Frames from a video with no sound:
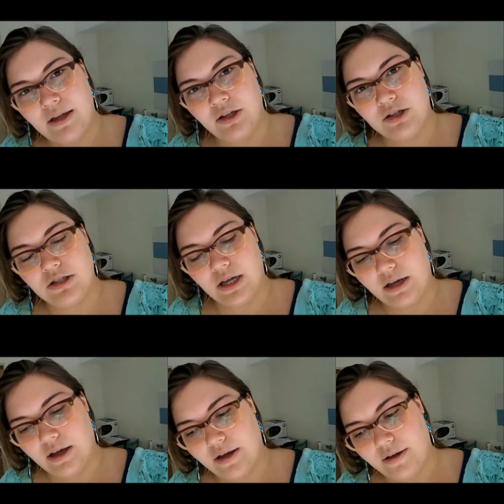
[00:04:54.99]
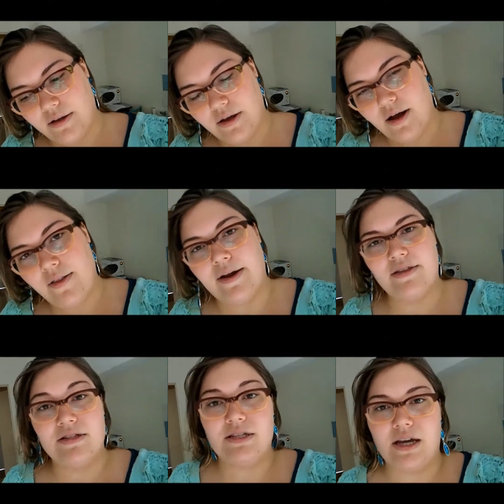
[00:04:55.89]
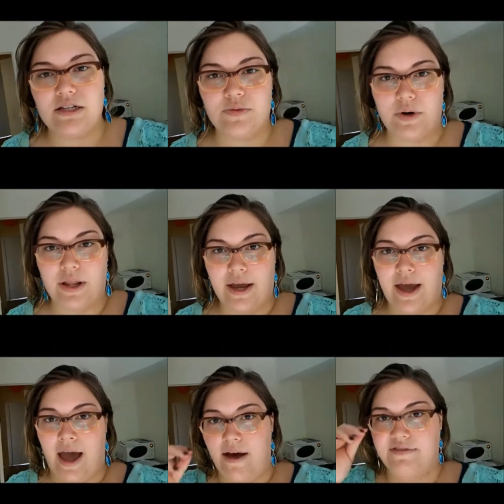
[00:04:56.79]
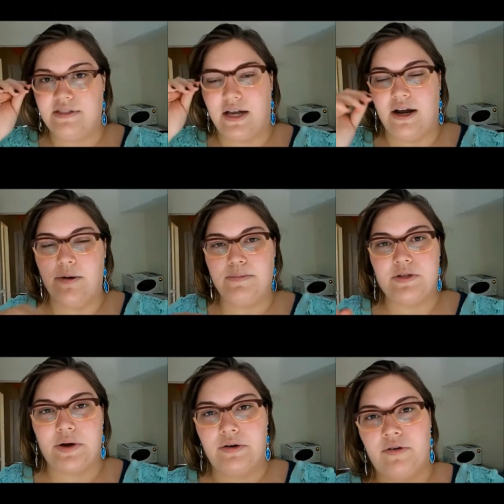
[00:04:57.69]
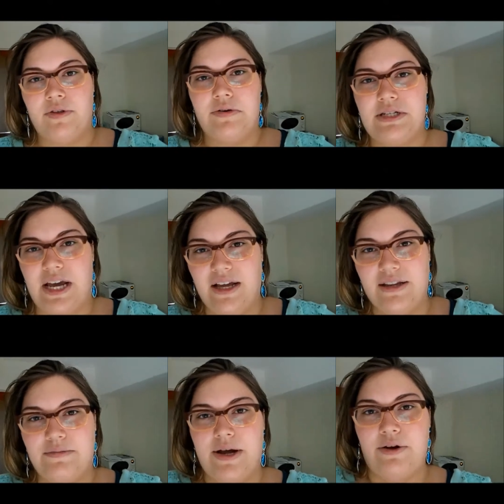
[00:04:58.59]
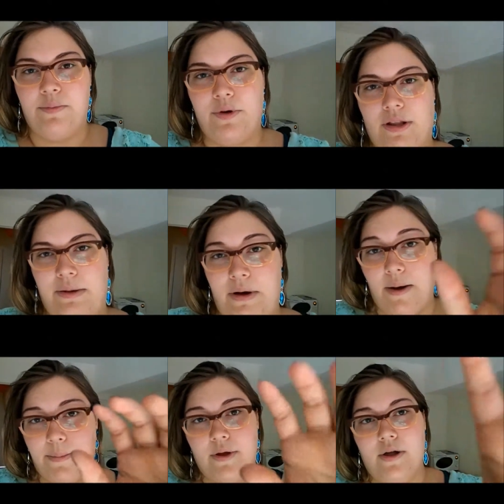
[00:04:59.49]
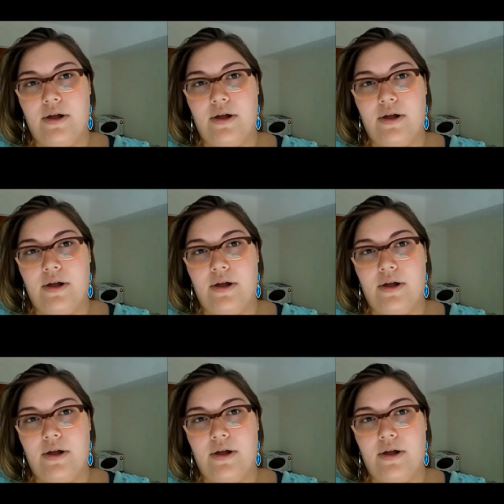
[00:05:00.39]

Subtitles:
It looked like a lot of the stands were like half set up, so I don't know if they were taking them down or putting them up.